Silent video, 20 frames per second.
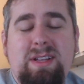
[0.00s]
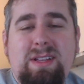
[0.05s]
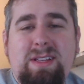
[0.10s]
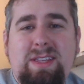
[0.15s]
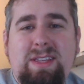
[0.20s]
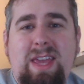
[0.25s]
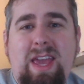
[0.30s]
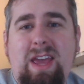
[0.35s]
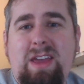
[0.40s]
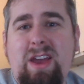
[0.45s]

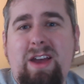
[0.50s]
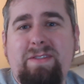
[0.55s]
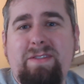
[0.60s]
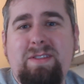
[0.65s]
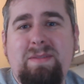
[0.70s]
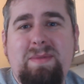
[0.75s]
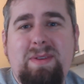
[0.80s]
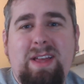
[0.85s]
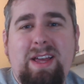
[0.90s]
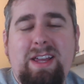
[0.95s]
yeah, you have
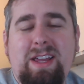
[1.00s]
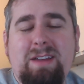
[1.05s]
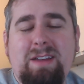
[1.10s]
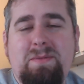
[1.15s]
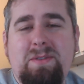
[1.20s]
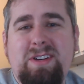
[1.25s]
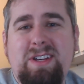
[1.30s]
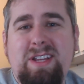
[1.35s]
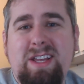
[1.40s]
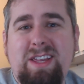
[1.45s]
to be like a
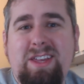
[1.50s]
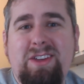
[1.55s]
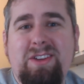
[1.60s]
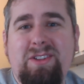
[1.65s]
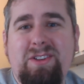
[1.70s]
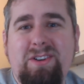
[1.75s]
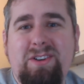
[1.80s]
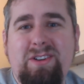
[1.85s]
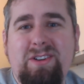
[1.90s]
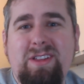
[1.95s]

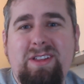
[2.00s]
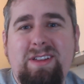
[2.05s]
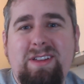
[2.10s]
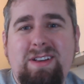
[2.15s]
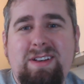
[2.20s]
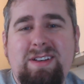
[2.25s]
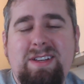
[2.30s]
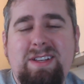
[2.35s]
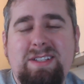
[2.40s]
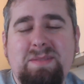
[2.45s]
particular
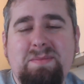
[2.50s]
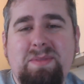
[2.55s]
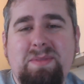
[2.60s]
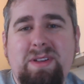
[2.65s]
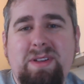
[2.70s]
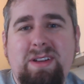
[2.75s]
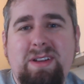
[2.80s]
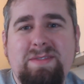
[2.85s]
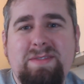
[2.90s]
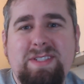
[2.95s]

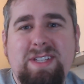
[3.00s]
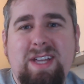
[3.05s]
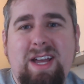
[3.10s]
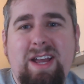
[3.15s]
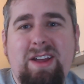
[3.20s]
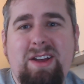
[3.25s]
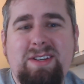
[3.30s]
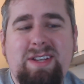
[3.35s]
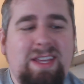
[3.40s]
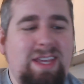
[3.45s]
discipline of
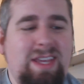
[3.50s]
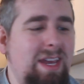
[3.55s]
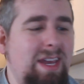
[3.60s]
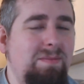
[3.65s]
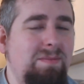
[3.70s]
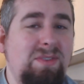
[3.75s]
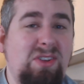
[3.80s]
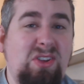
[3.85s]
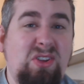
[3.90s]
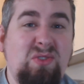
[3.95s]
Psion to get
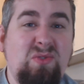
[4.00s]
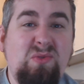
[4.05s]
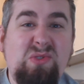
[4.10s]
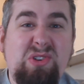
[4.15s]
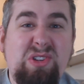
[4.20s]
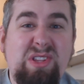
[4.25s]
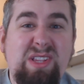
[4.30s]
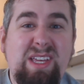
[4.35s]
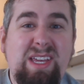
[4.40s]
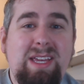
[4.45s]
them
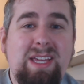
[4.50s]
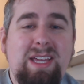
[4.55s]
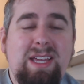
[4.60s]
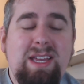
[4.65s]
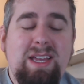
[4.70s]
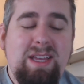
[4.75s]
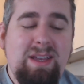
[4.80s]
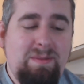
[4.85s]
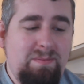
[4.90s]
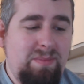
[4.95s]
usually,
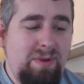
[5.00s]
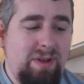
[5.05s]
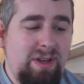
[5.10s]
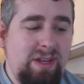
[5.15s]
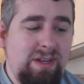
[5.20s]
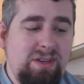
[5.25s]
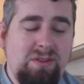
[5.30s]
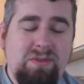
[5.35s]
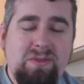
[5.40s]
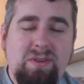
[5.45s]

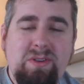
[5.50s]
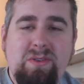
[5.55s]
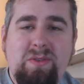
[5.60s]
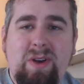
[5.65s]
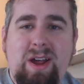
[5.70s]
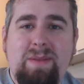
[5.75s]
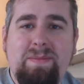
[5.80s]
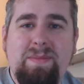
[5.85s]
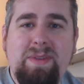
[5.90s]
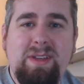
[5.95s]
but you can
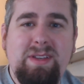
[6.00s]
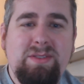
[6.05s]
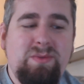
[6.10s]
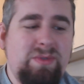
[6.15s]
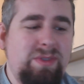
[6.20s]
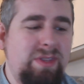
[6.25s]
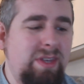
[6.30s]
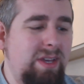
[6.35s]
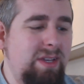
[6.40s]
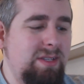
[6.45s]
grab these
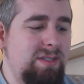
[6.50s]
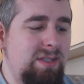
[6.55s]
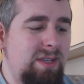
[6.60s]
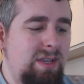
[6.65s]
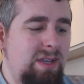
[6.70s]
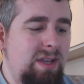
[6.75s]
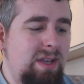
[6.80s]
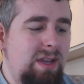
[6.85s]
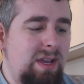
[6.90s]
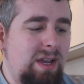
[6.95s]
with this.
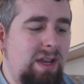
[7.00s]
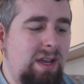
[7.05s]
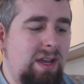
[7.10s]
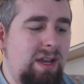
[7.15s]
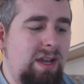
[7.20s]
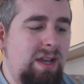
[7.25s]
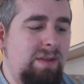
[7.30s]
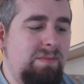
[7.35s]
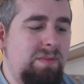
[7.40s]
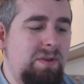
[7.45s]

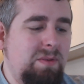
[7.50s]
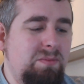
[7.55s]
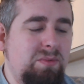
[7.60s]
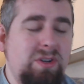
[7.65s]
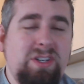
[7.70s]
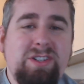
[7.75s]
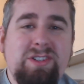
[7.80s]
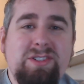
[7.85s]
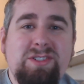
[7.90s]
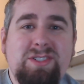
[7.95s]
Um,
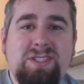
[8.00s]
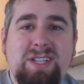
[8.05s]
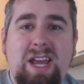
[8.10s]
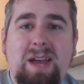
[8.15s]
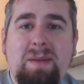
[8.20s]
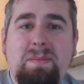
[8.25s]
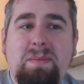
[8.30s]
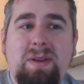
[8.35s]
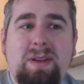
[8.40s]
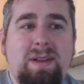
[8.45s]
capricious
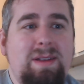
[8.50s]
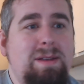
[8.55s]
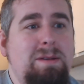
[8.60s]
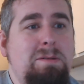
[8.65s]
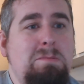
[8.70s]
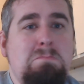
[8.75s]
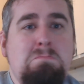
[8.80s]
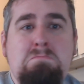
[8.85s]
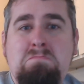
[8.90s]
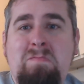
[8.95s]
step,
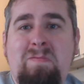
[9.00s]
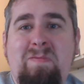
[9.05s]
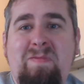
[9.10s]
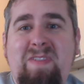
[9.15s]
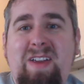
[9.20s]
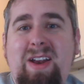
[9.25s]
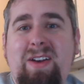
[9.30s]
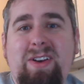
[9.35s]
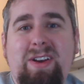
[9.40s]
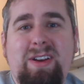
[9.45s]

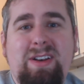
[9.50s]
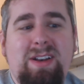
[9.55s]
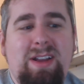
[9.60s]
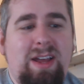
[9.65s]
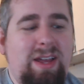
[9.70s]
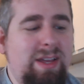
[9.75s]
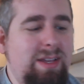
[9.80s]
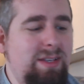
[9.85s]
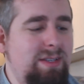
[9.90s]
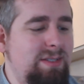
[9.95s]
very
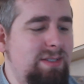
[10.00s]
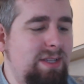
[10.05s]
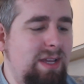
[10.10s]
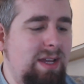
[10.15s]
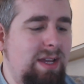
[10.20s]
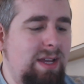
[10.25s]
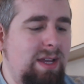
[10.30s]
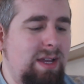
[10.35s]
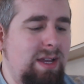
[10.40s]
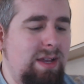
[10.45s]
nice.
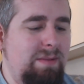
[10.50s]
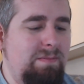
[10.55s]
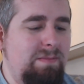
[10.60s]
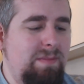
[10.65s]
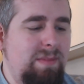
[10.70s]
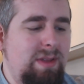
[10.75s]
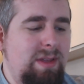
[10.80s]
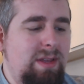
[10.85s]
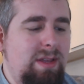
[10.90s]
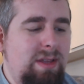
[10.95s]
Um,
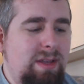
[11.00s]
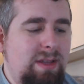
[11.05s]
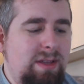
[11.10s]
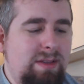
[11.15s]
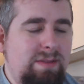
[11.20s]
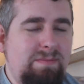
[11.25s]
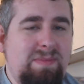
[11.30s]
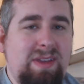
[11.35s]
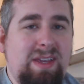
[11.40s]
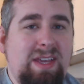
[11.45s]

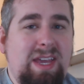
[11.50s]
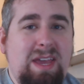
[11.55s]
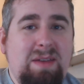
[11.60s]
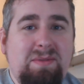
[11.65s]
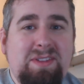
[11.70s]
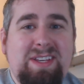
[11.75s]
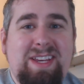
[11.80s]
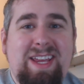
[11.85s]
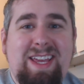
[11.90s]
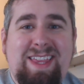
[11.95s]
being
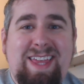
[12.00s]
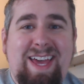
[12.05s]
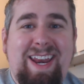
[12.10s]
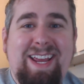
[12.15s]
able to take that